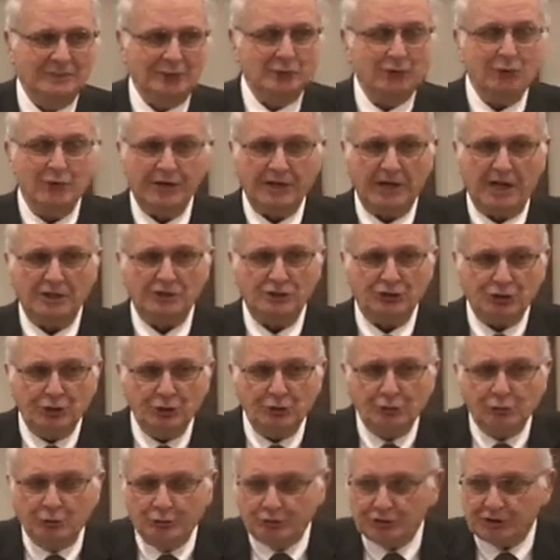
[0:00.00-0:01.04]
You cannot
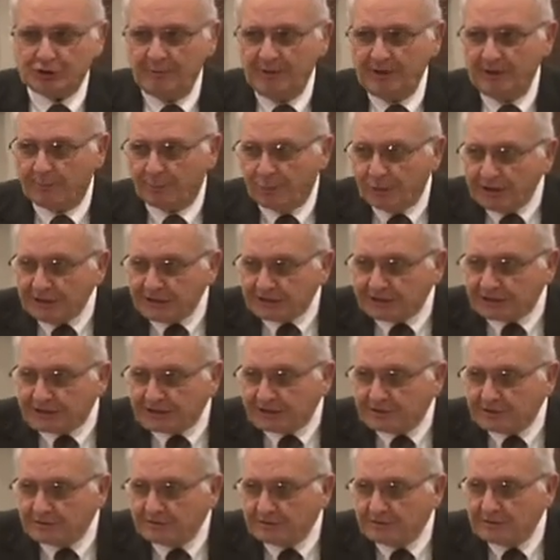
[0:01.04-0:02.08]
choose to be a
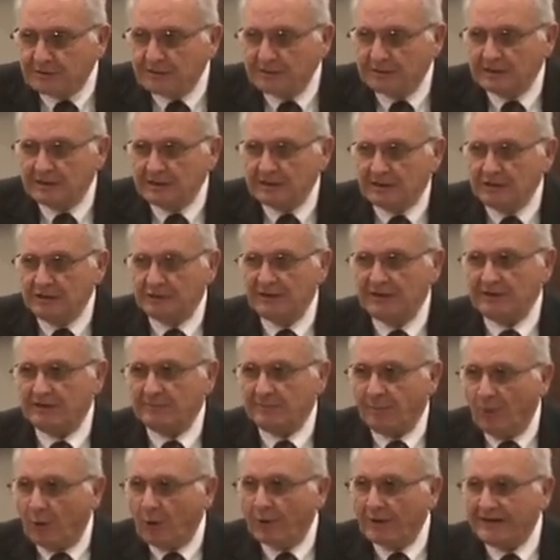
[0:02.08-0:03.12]
priest. You're
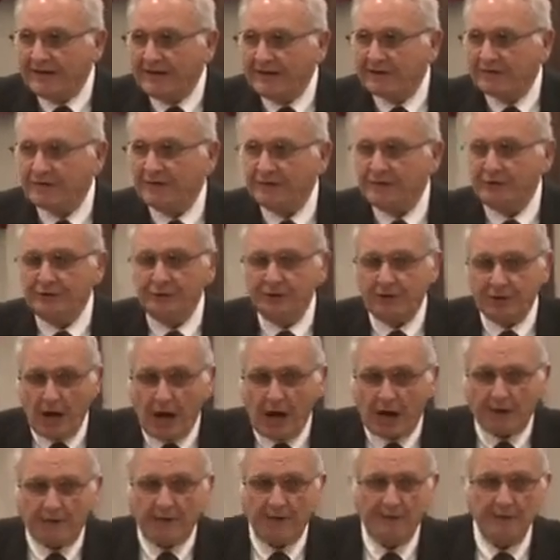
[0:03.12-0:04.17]
either born into it or you're
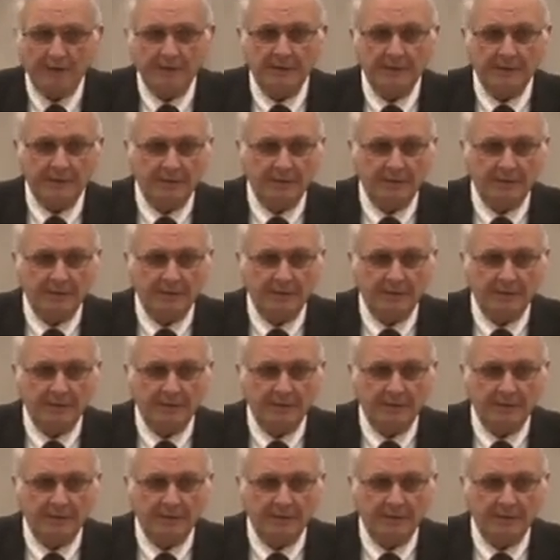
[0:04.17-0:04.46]
not.